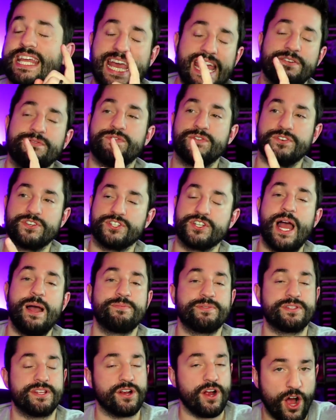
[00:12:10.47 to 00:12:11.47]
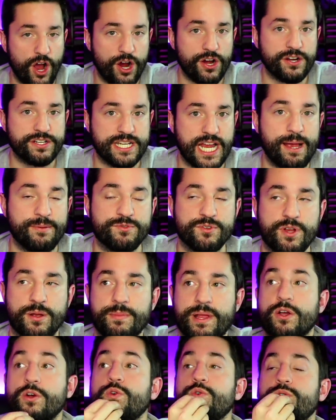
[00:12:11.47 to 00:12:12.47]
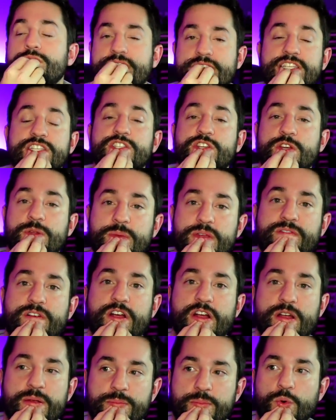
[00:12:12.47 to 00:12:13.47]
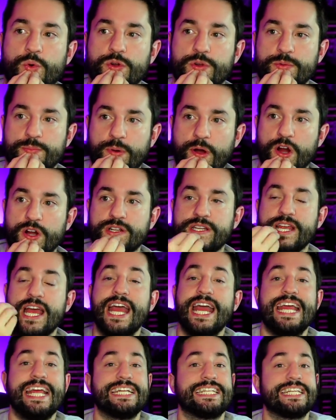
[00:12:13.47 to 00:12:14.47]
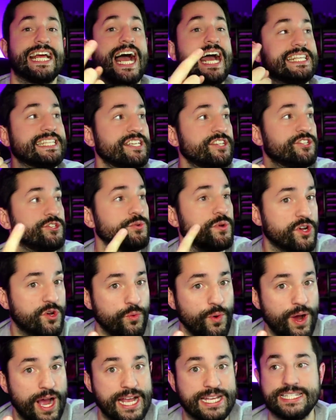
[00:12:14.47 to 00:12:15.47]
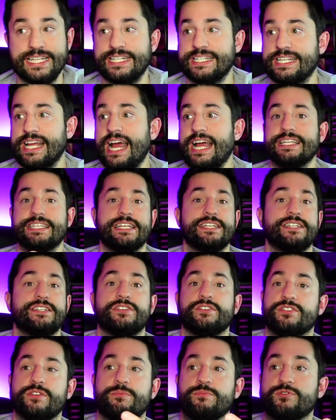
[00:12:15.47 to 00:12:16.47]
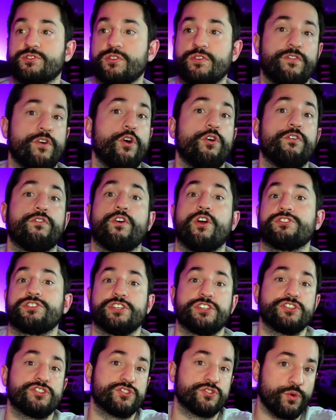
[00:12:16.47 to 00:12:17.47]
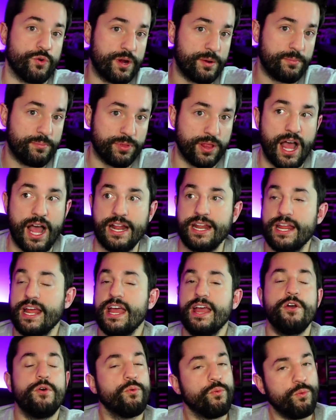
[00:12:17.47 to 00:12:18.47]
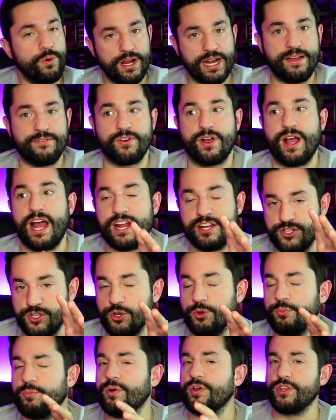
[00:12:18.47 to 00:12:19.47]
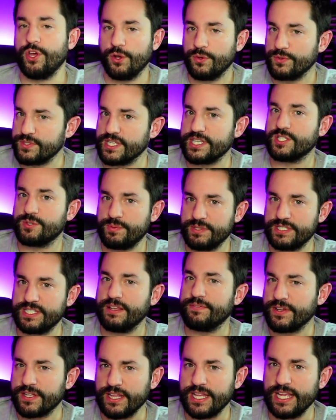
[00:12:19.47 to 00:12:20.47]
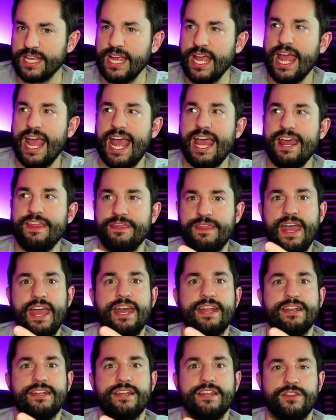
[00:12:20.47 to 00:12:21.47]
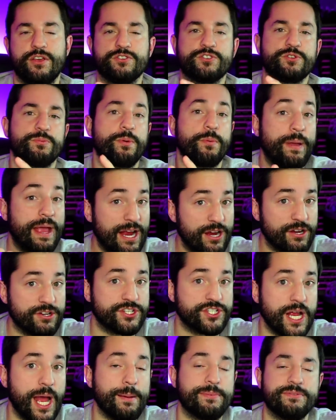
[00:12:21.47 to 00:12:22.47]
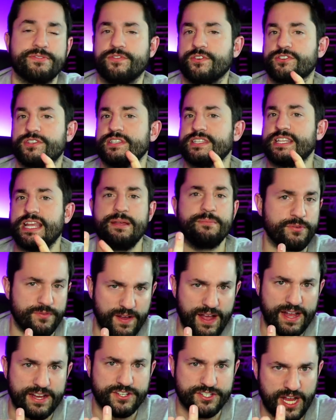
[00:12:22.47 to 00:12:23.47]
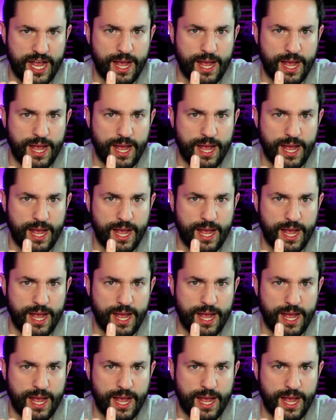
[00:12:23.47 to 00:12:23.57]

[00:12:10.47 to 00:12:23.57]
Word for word: again, for shops, there are times where I'm like, ooh, this is going to be a very important part. It ties into a quest. It ties into some sort of overarching story plot, whatever. I do put those in specifically. And then those are prepared shops versus improvised